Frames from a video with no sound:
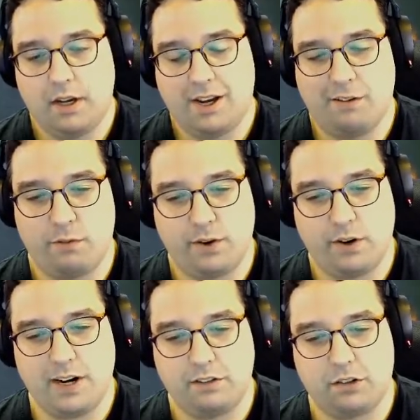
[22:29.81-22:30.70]
I have a very
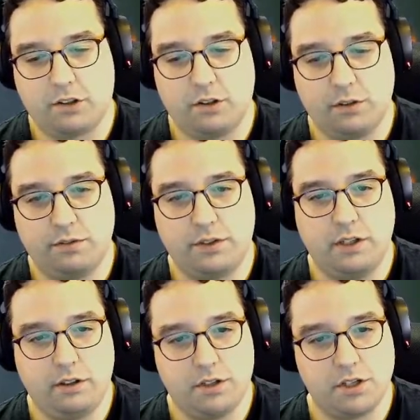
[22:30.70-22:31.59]
nice curve.
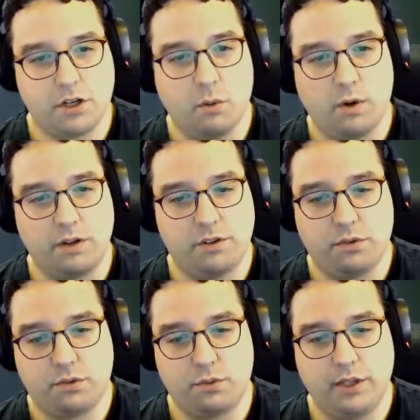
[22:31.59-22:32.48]
Can just go 1, 2,
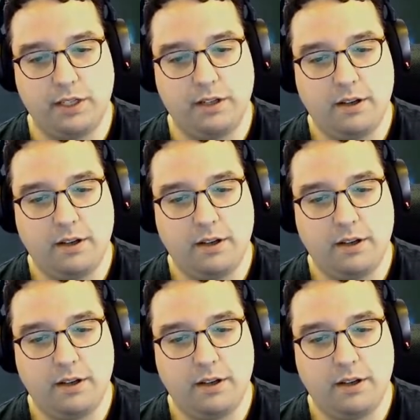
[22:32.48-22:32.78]
3.